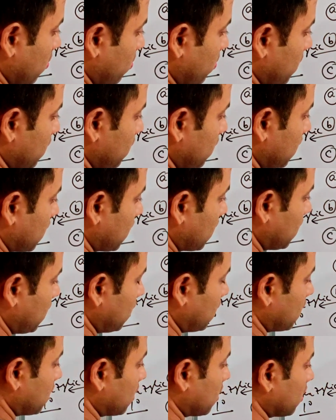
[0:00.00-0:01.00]

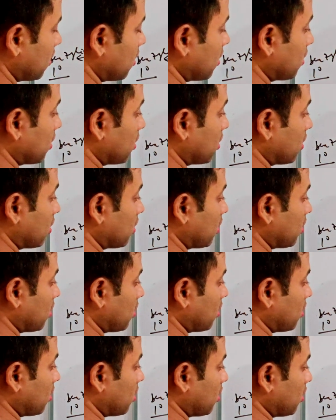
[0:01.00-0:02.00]
benzylic,
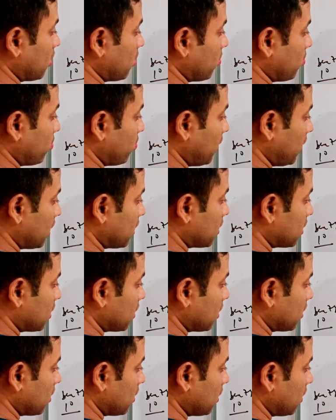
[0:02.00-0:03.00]
but
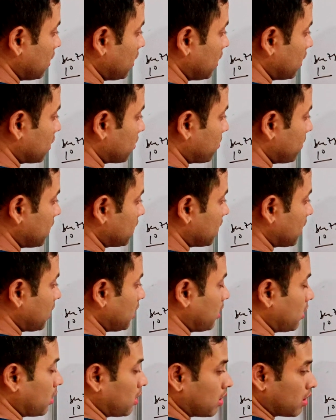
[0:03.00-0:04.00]
here a
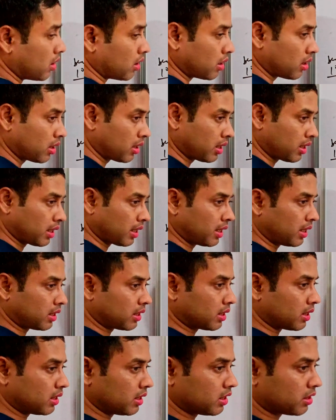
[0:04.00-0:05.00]
special
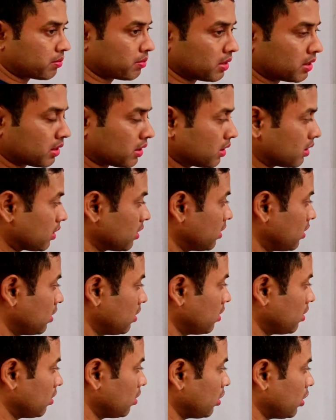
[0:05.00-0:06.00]
character is present
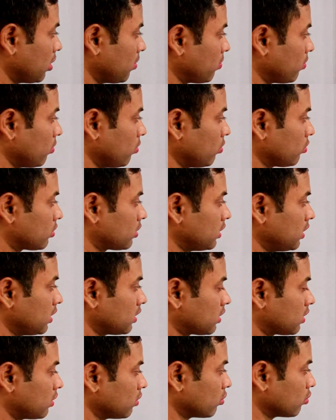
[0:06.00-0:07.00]
of
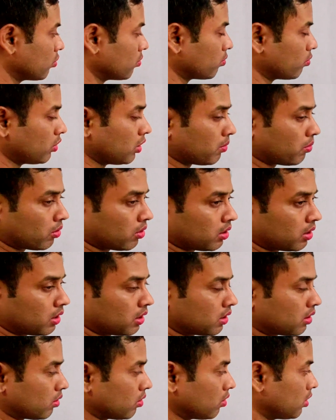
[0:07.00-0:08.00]
OCH3 group. We have
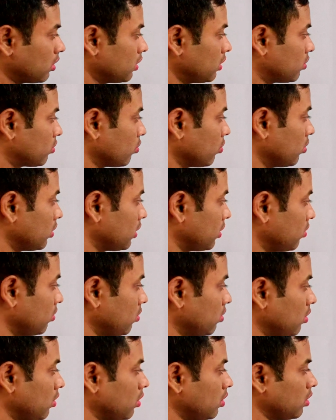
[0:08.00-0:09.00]
already told
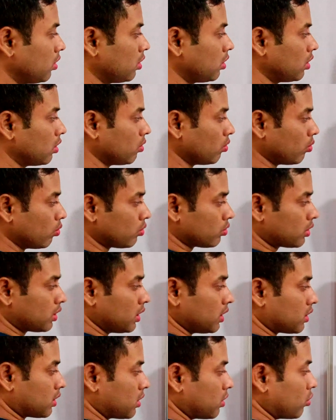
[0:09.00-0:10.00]
you
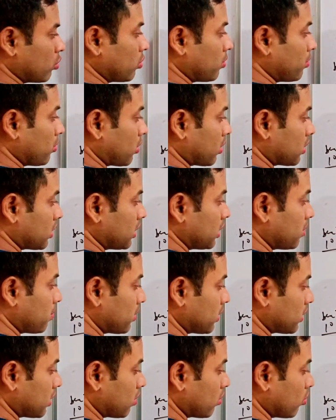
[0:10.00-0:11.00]
OCH3 group in oxygen
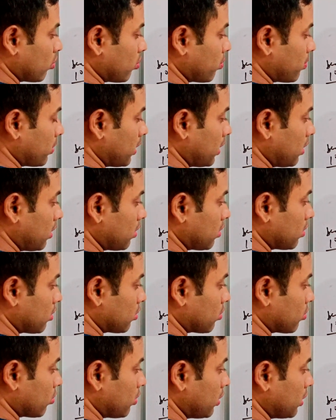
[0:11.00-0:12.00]
present lone pair,
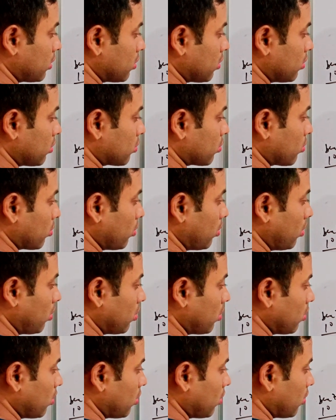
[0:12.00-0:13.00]
so it will show
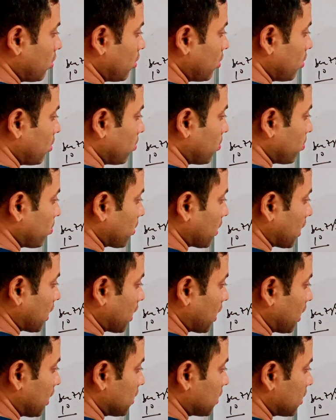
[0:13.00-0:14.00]

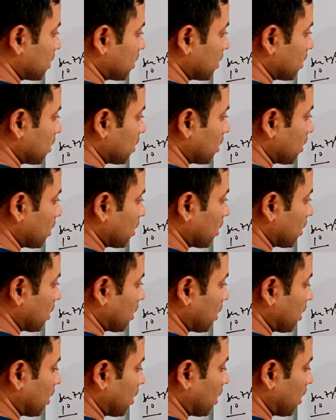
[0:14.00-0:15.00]
plus
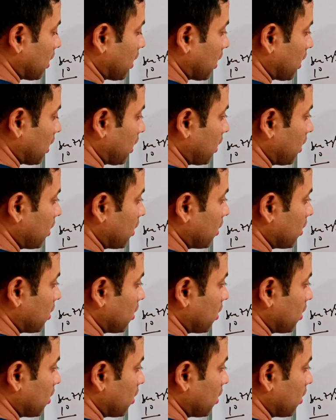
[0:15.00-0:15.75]
R